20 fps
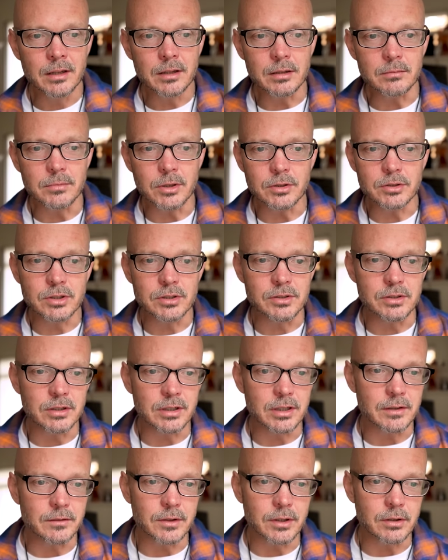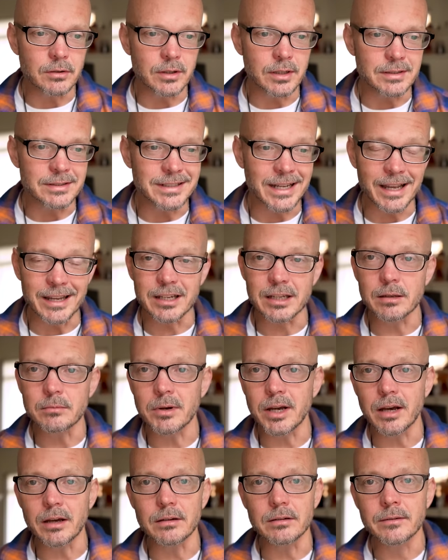the emotions that are giving you anxiety
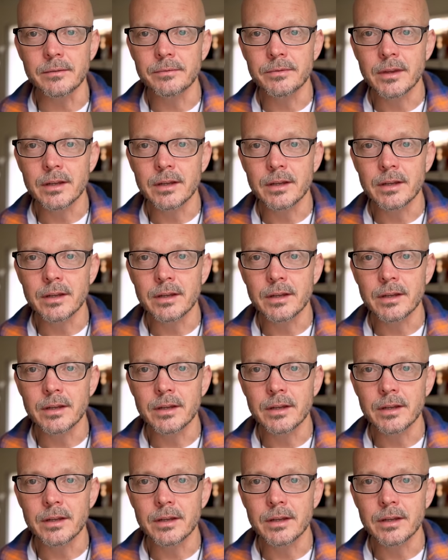about